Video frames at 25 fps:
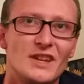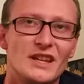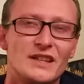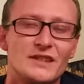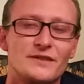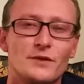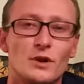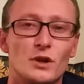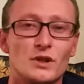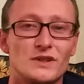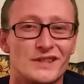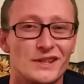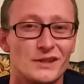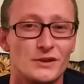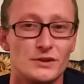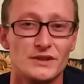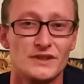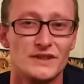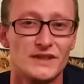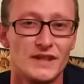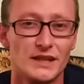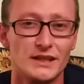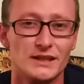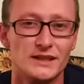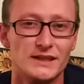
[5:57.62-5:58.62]
As far as other
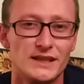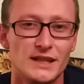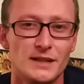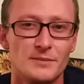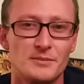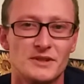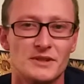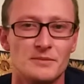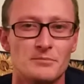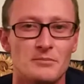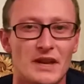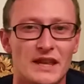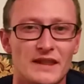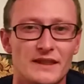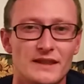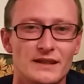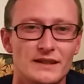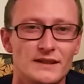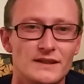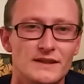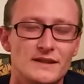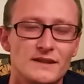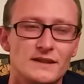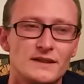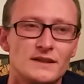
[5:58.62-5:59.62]
study tips and
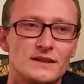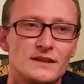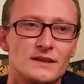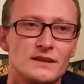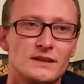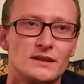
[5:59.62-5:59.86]
methods,